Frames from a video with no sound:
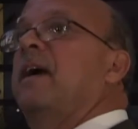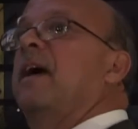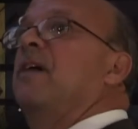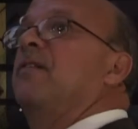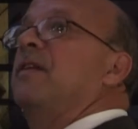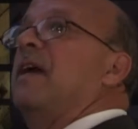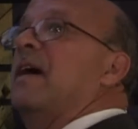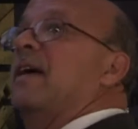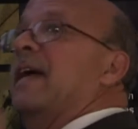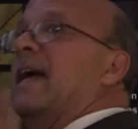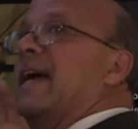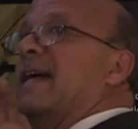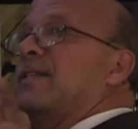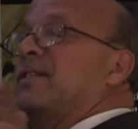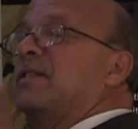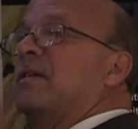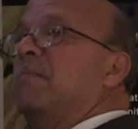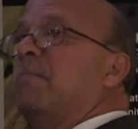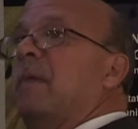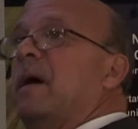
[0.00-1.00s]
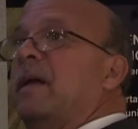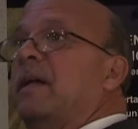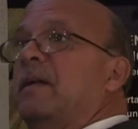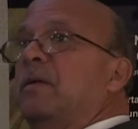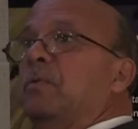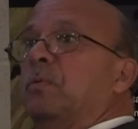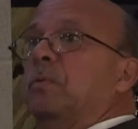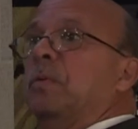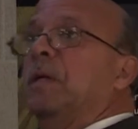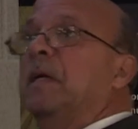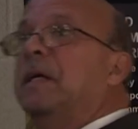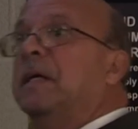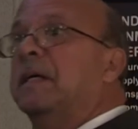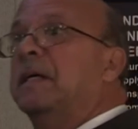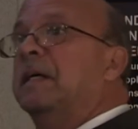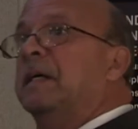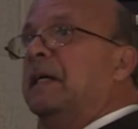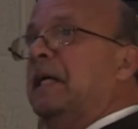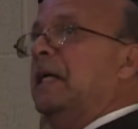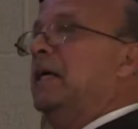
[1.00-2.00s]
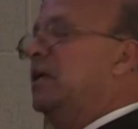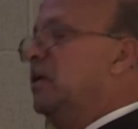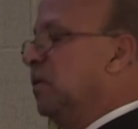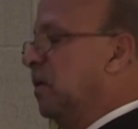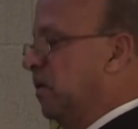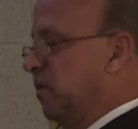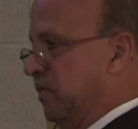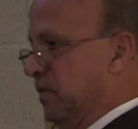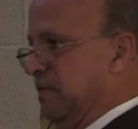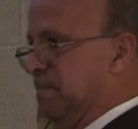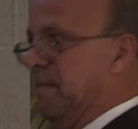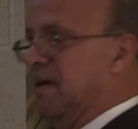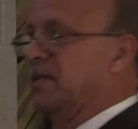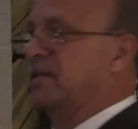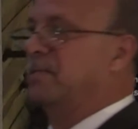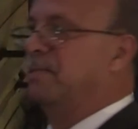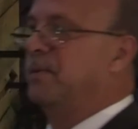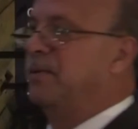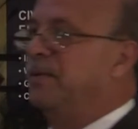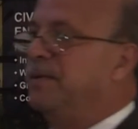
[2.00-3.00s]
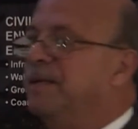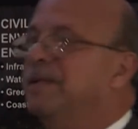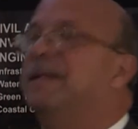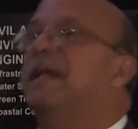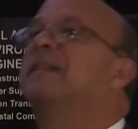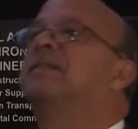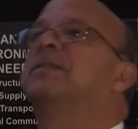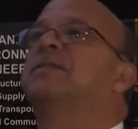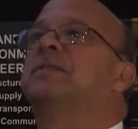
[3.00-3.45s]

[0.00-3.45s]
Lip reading: had somebody who he could hold responsible, not the